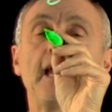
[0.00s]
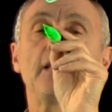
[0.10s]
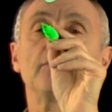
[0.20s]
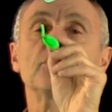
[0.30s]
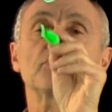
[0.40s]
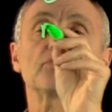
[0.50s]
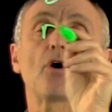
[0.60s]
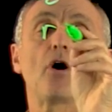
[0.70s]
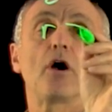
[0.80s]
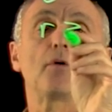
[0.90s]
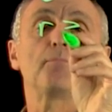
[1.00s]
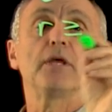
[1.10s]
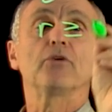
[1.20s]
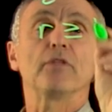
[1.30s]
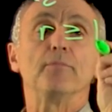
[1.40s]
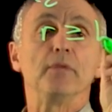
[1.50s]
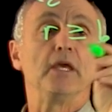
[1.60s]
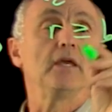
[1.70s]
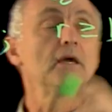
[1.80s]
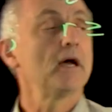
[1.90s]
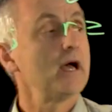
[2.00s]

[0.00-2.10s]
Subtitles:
And this is r bigger than b.